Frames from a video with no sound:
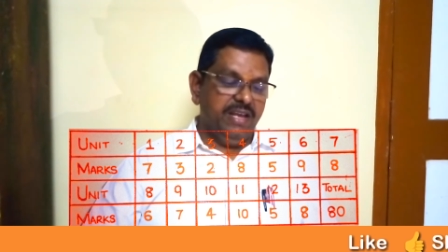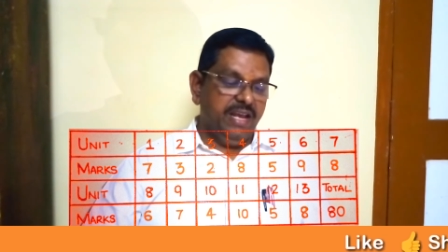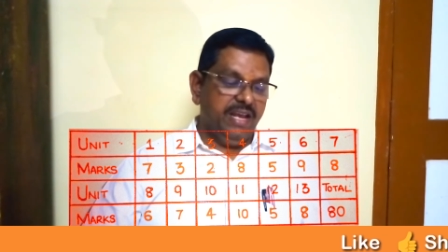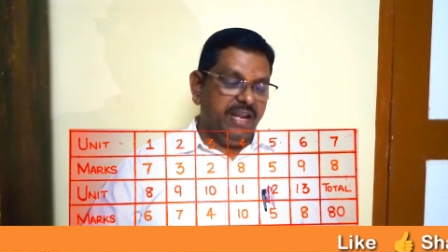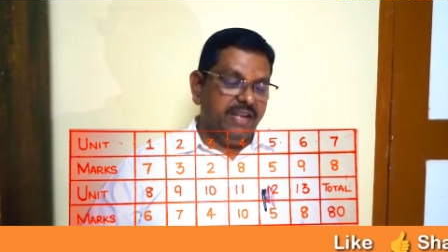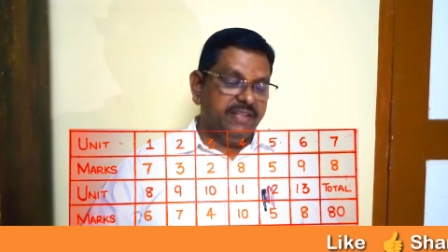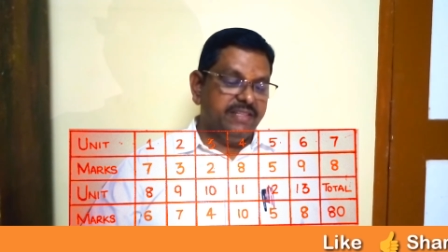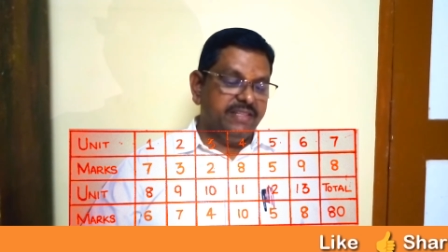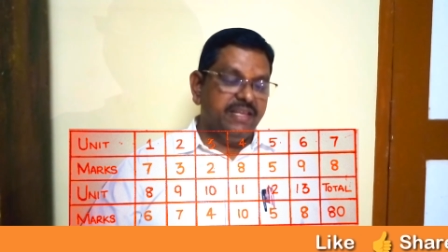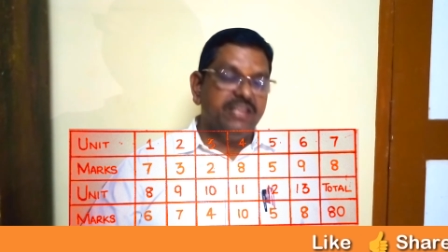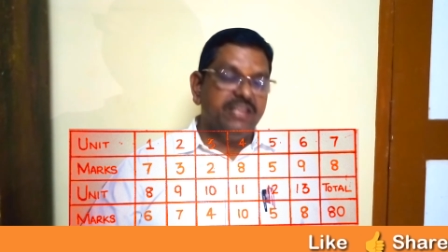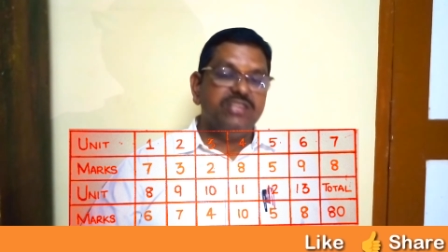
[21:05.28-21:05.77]

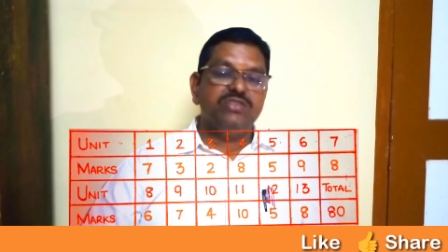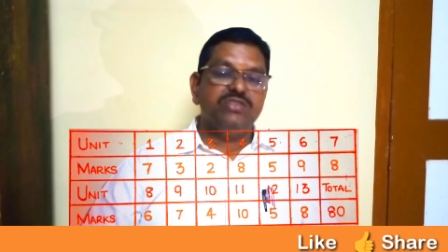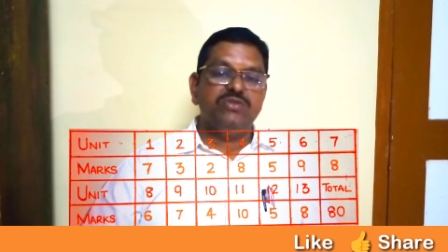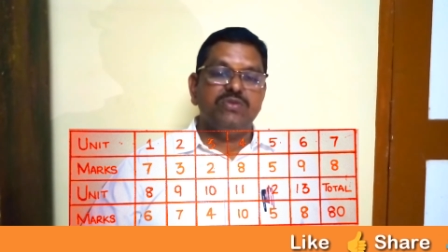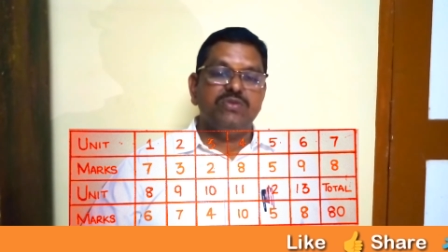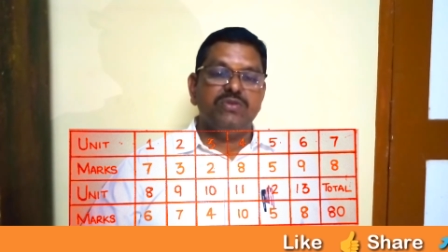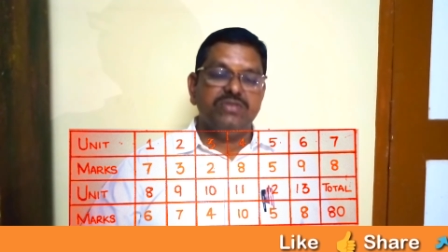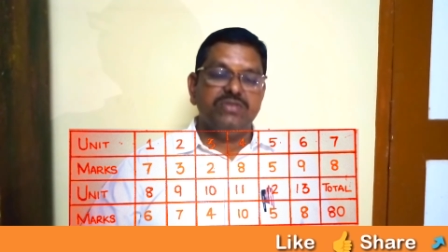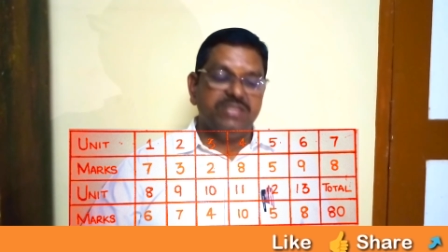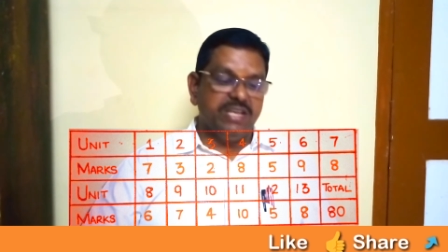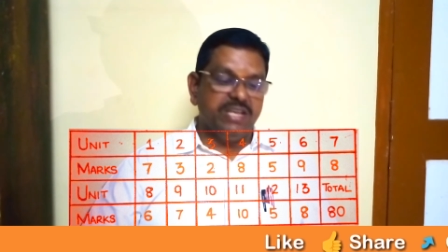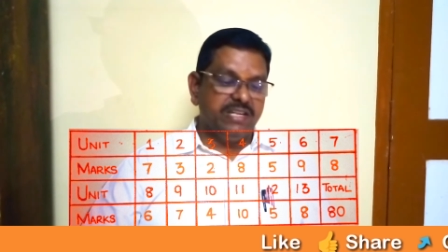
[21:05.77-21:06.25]
and there is
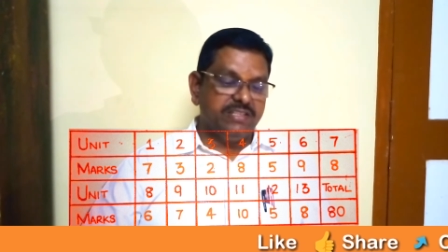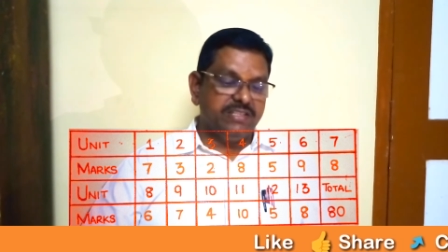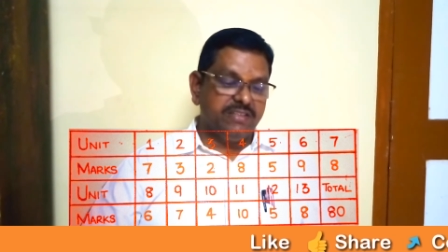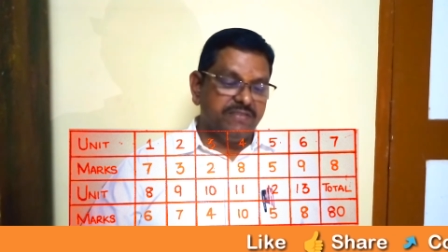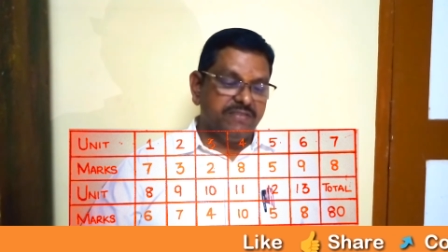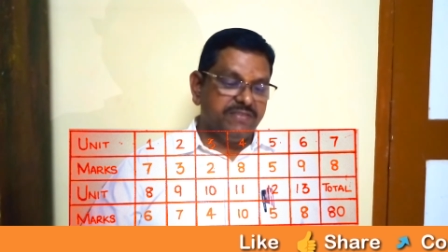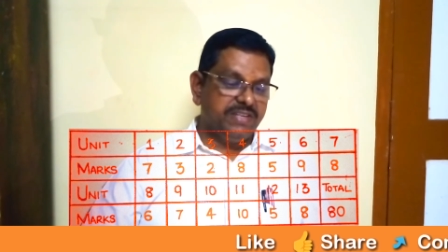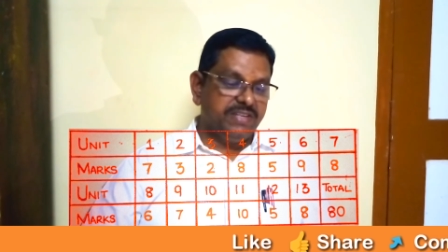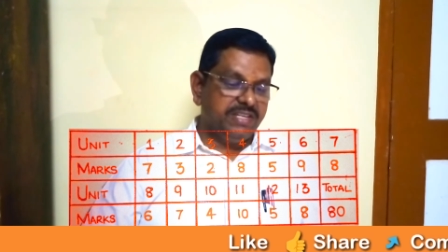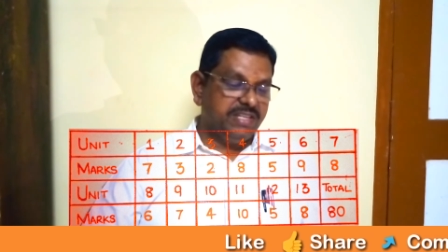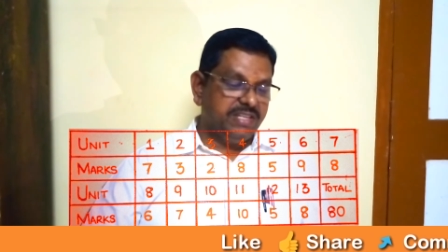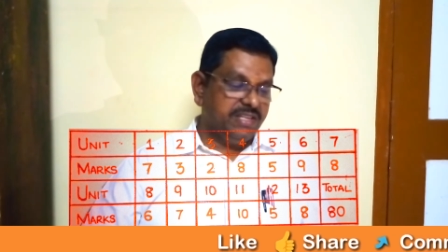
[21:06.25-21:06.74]
no chance
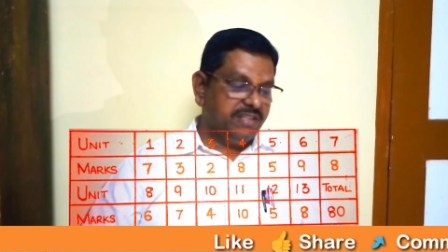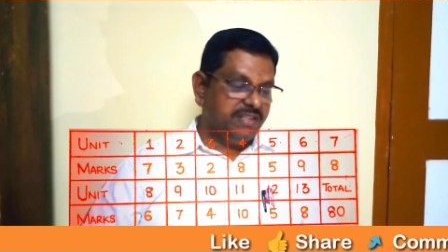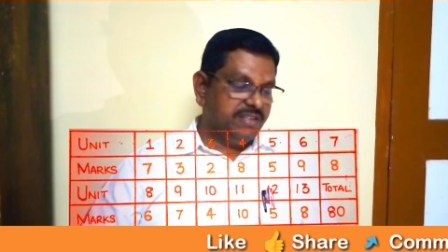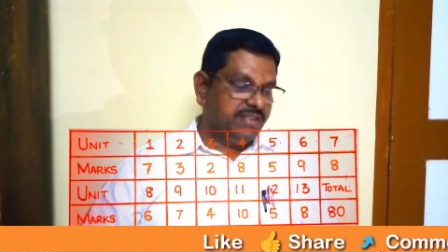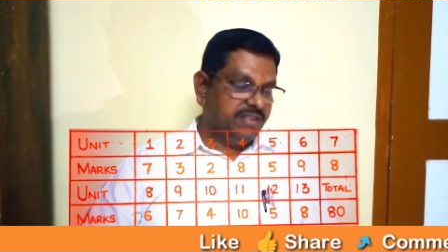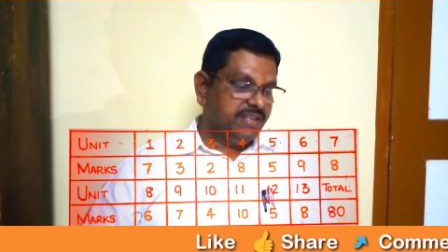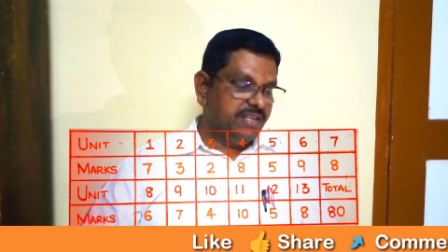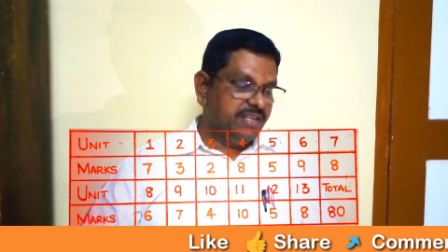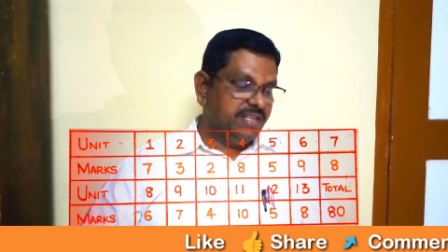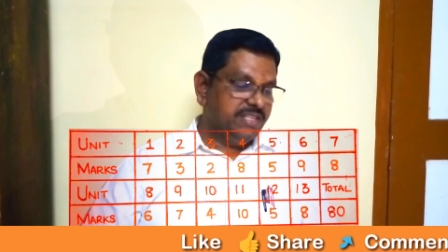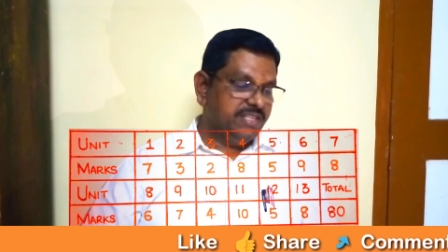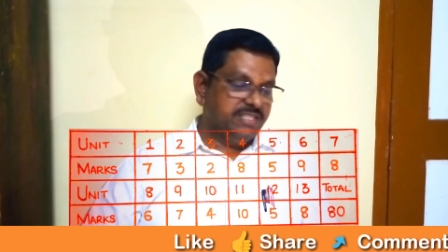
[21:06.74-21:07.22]
of getting
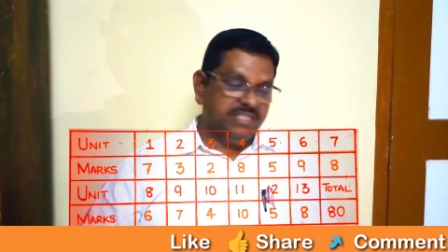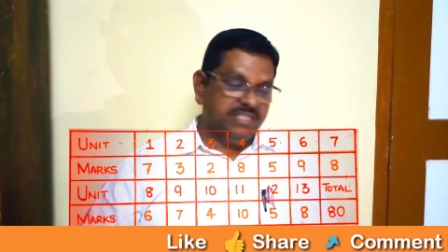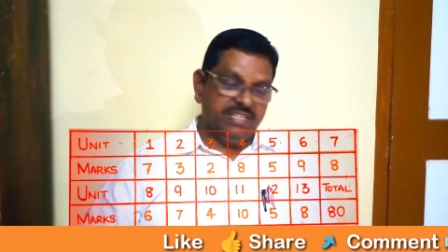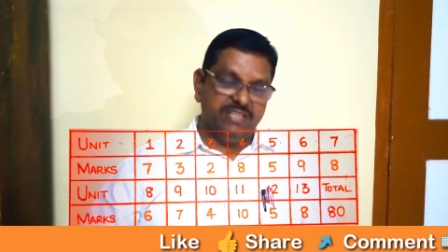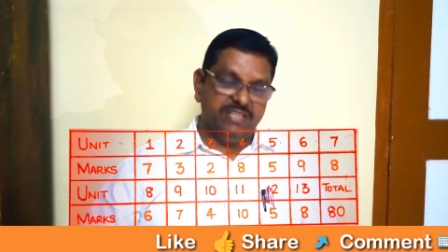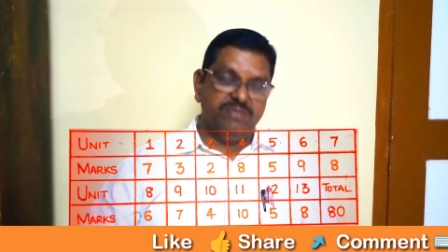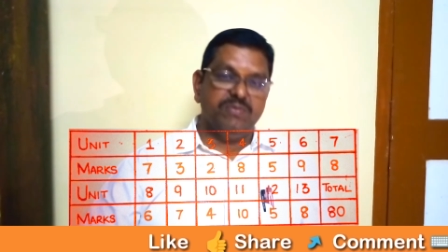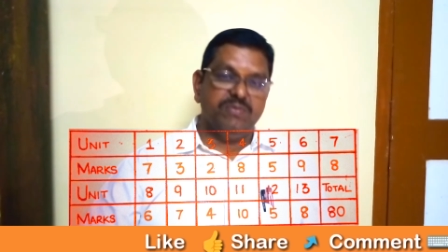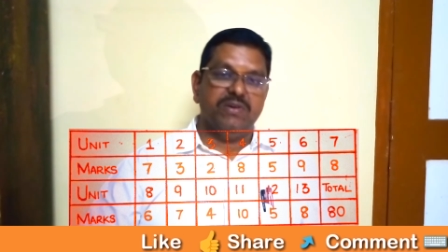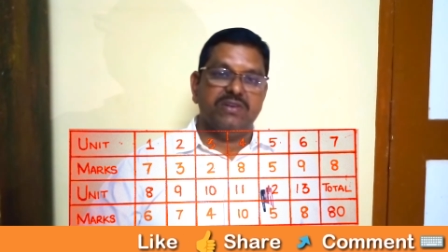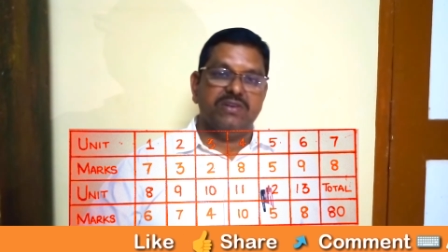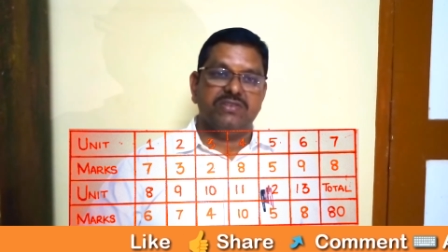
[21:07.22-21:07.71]

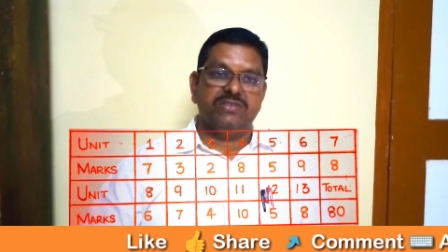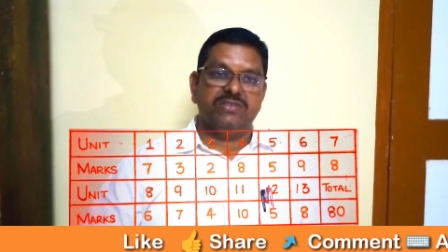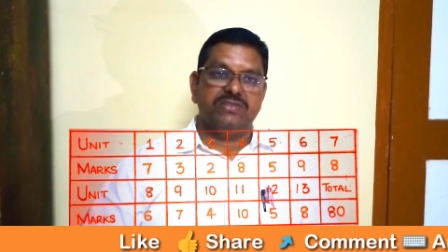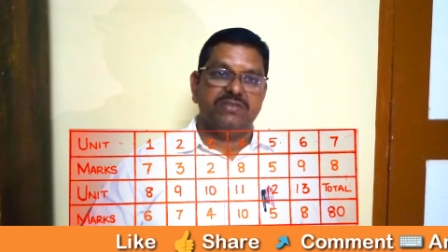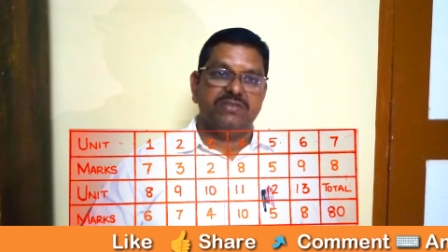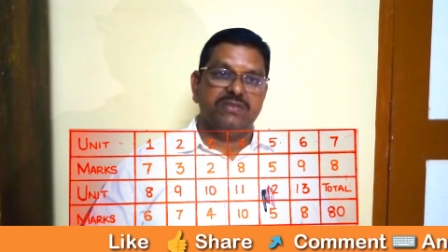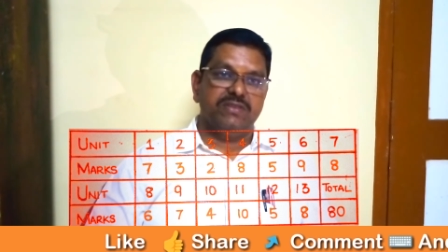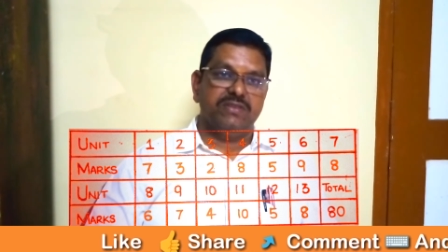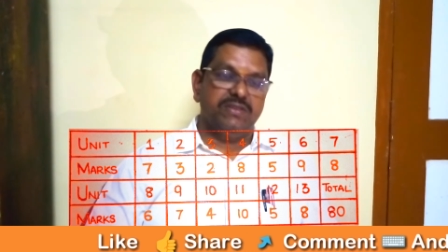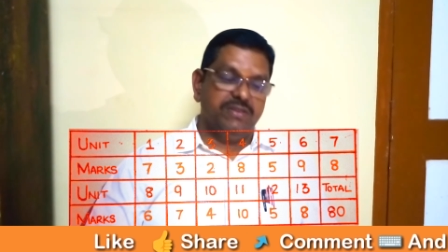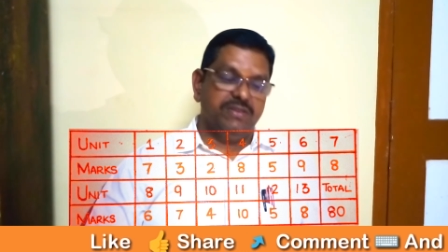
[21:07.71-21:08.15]
6 marks.